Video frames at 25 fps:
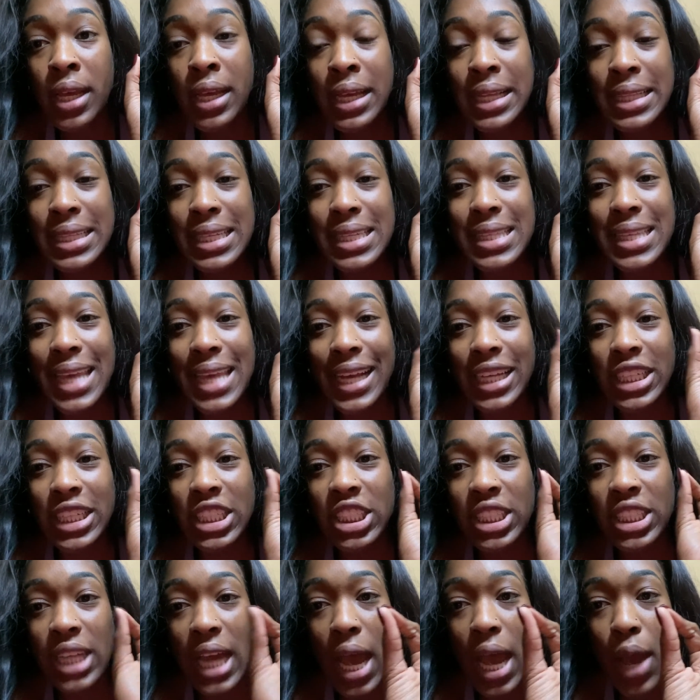to take a
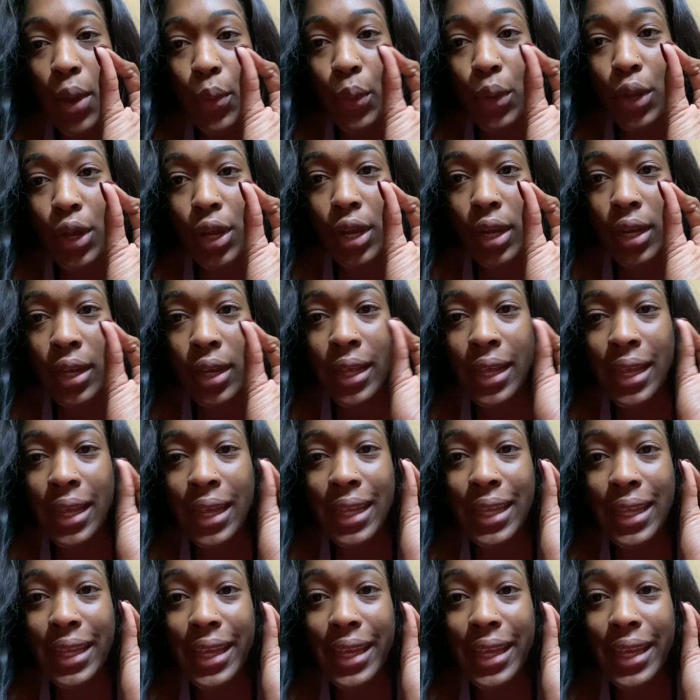shower and